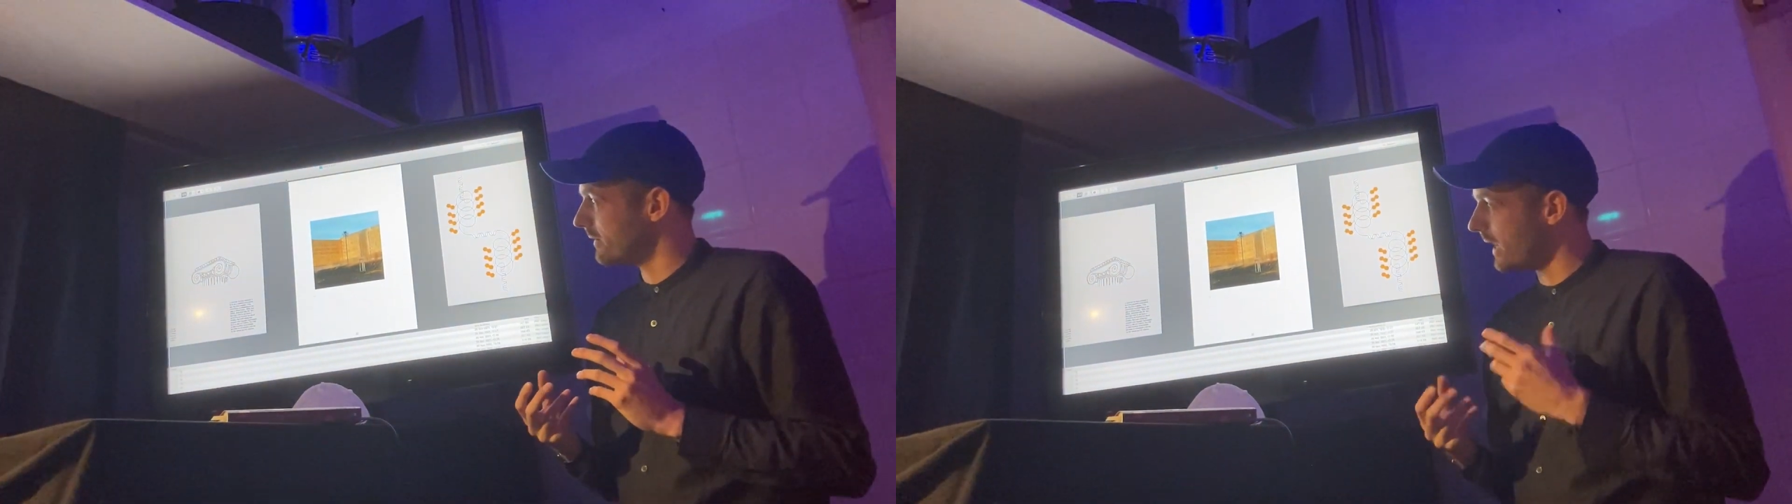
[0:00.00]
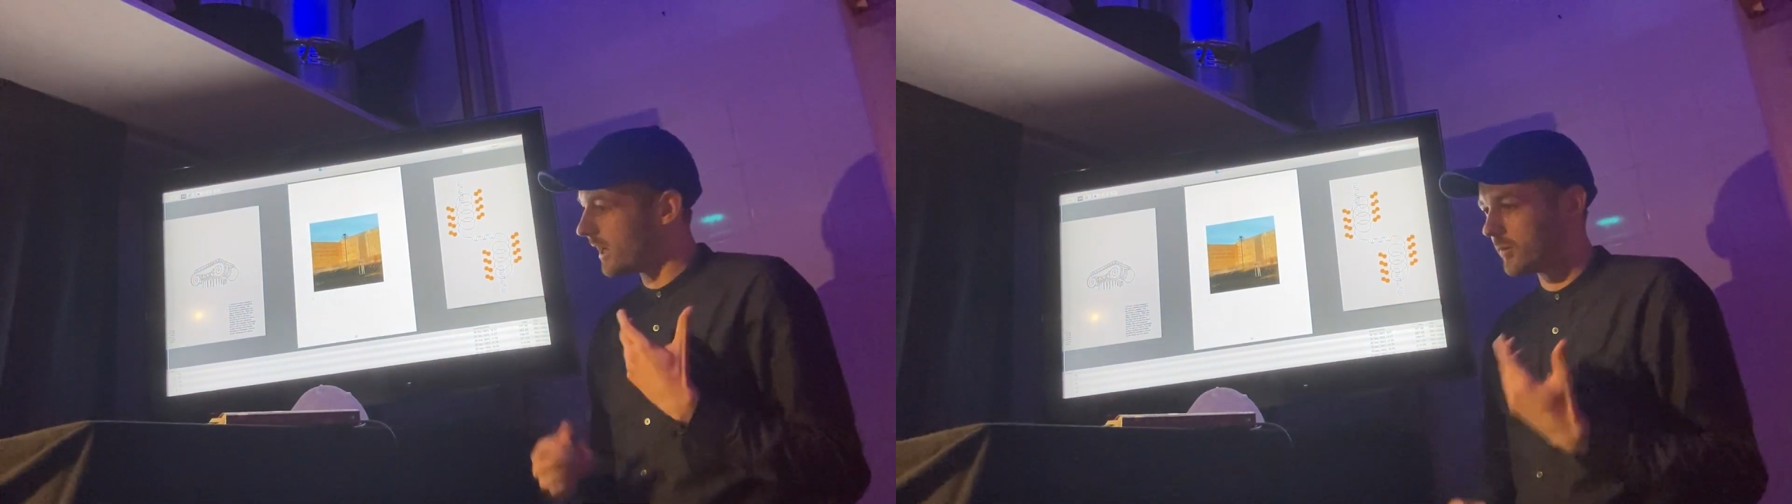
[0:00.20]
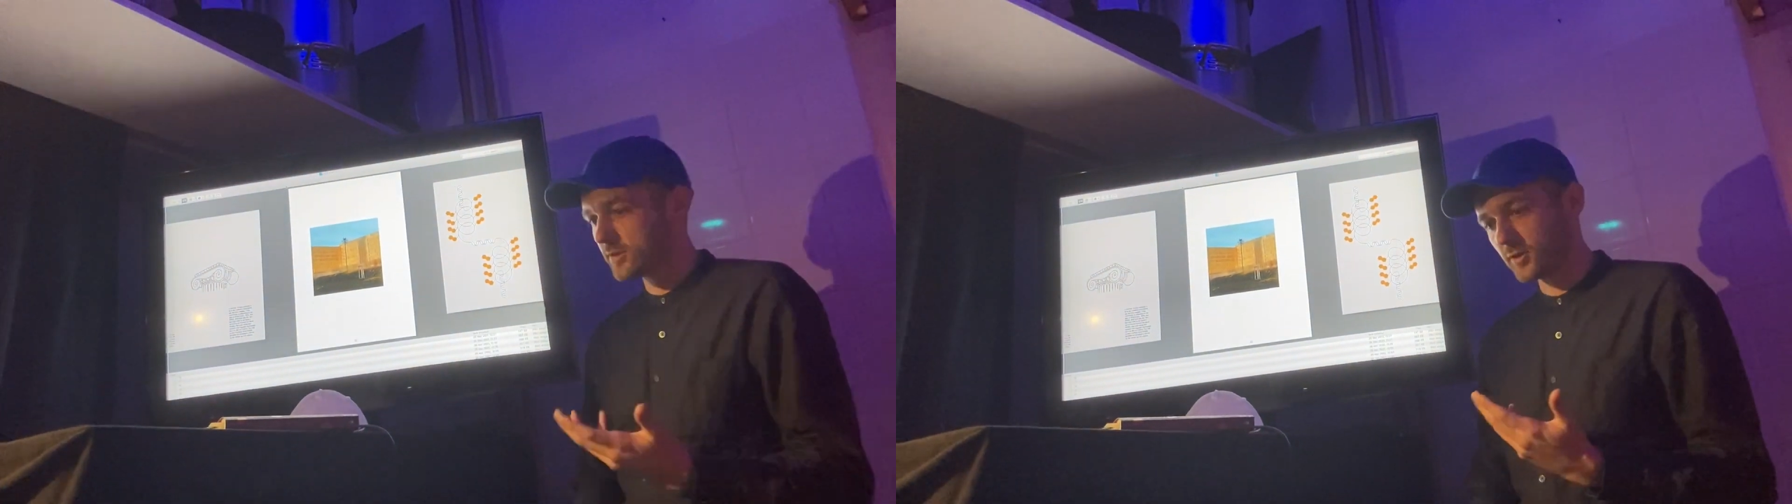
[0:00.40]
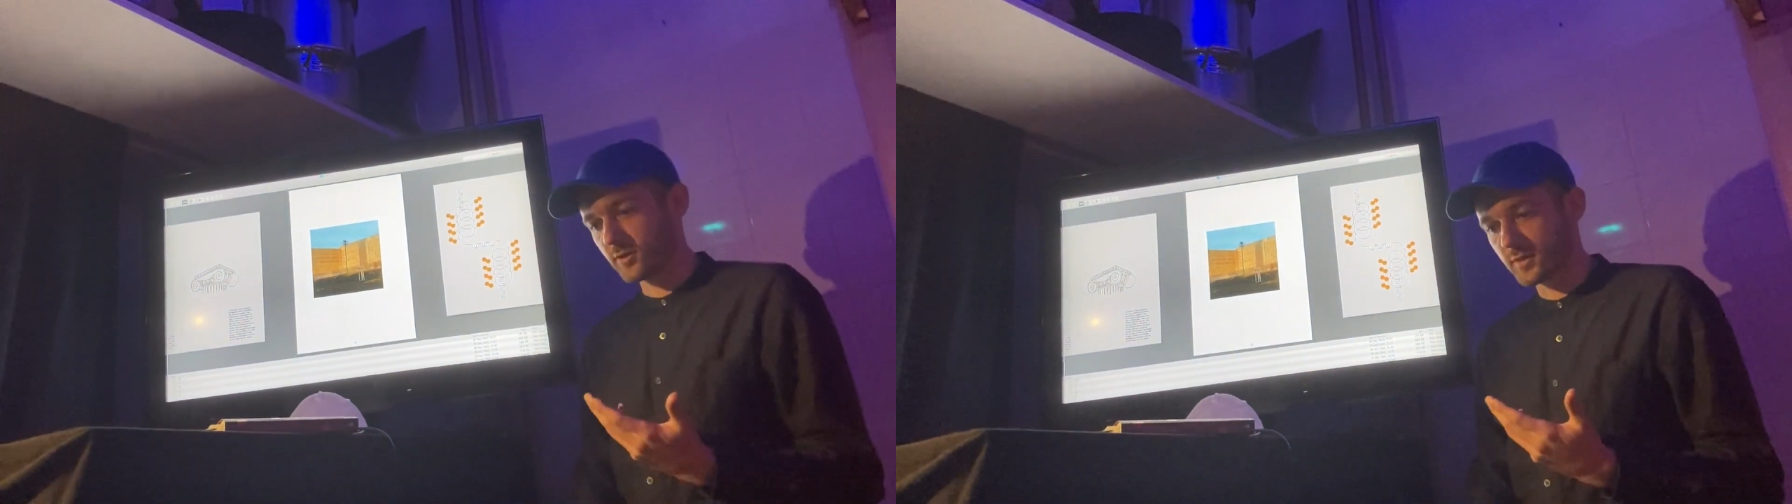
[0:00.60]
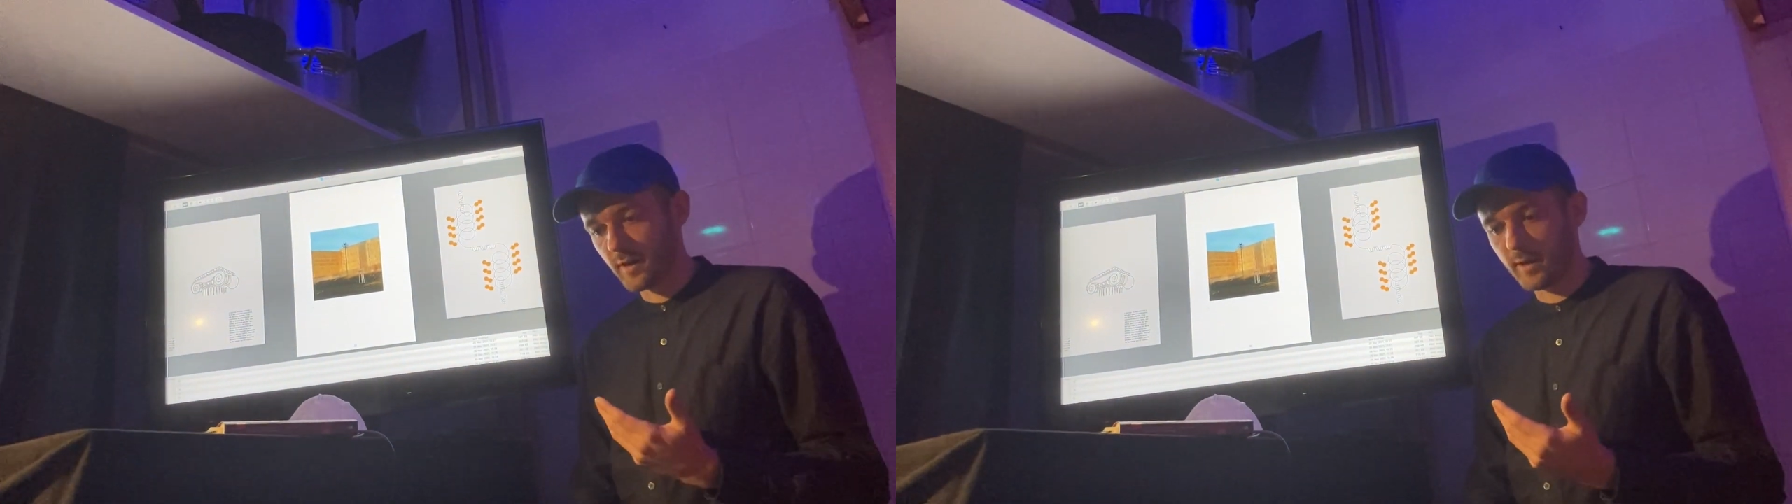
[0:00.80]
now is a
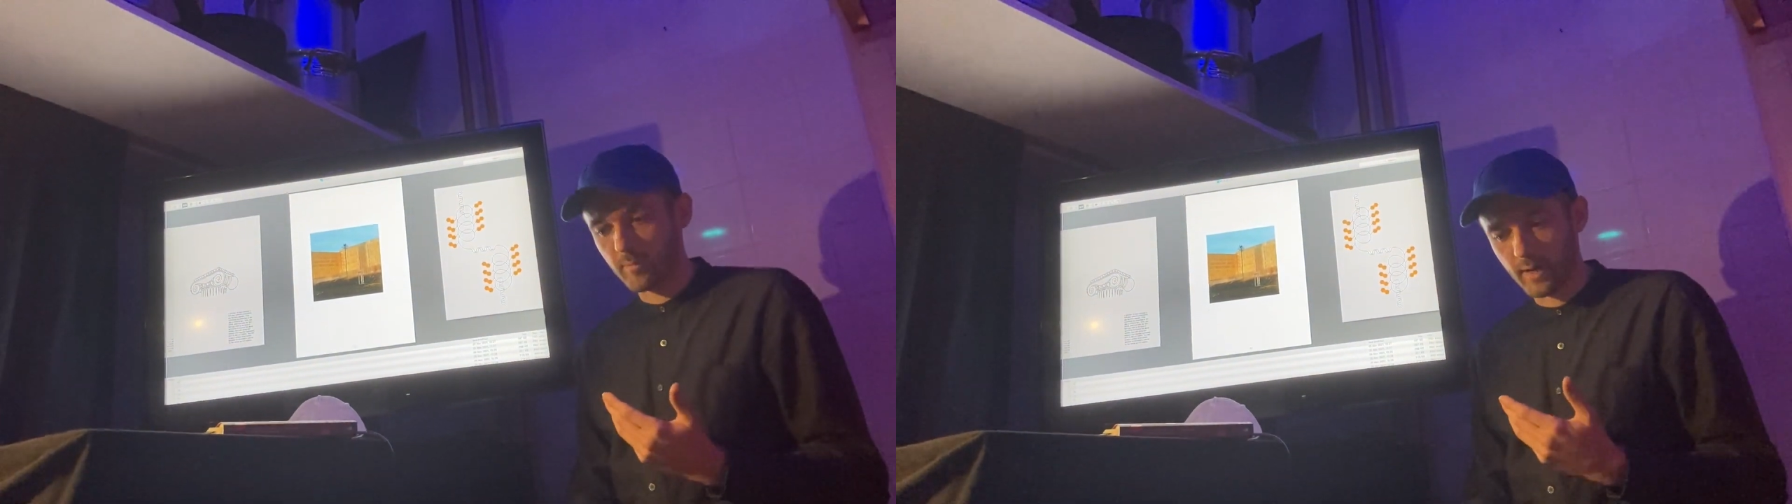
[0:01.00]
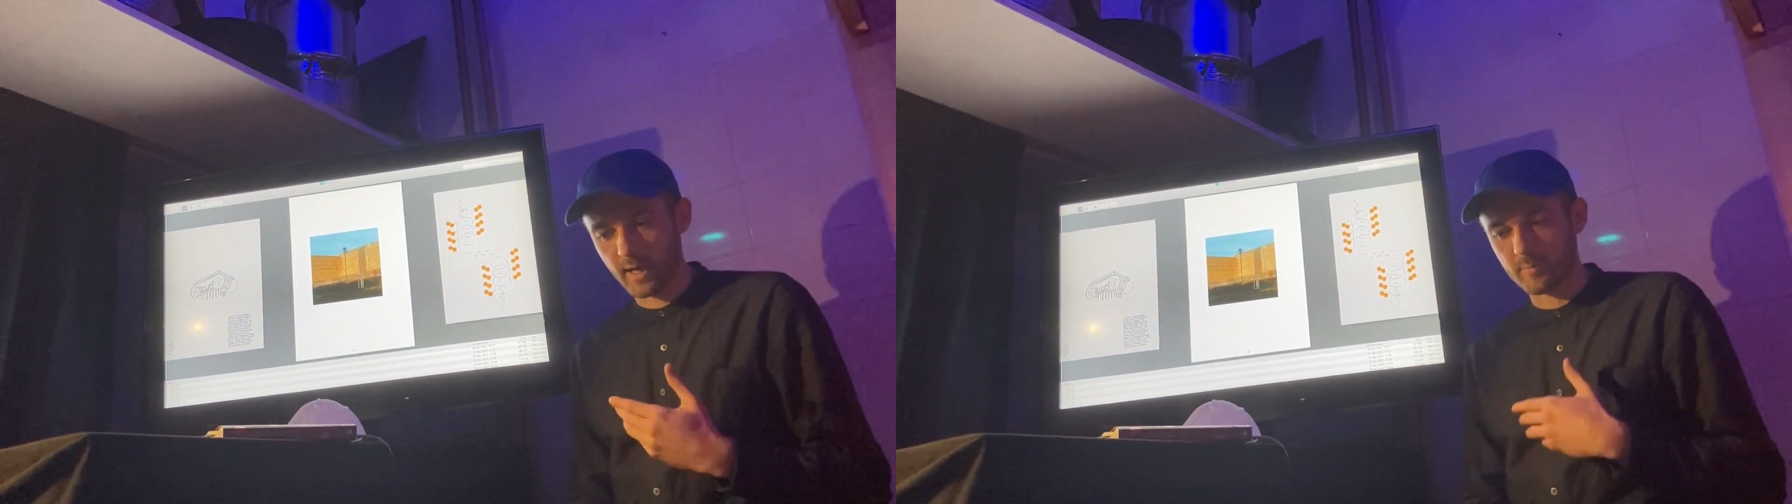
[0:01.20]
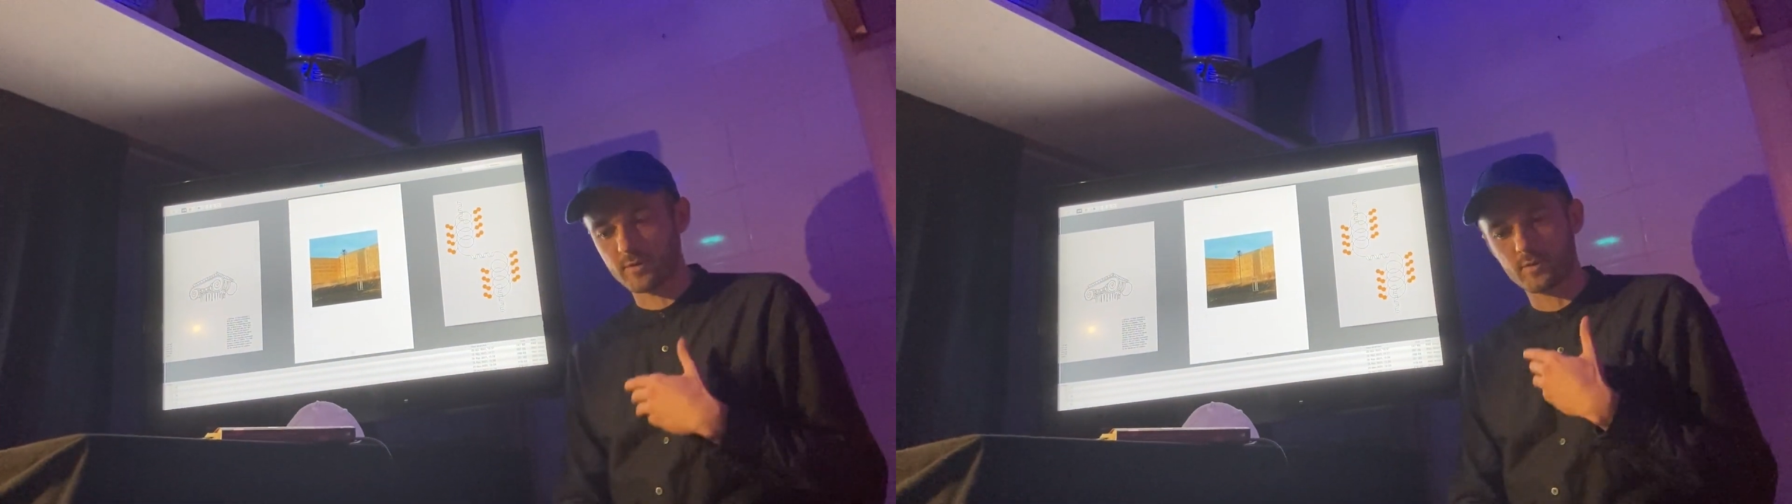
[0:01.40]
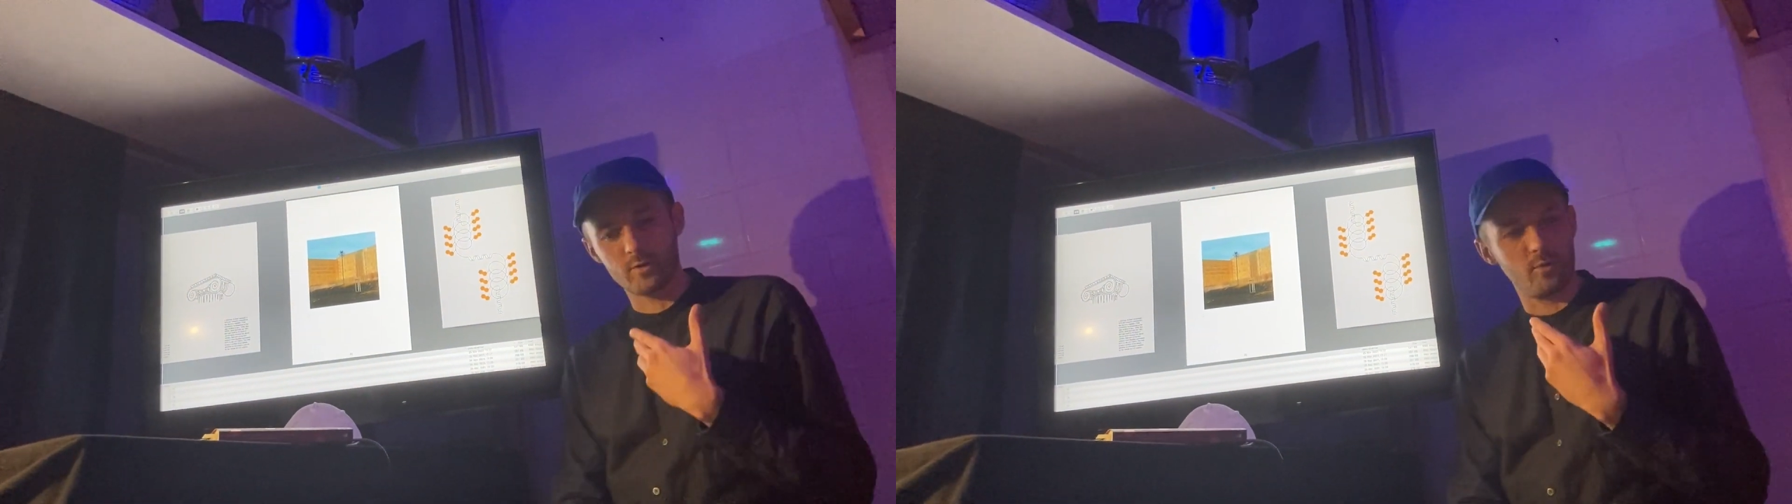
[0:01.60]
good time perhaps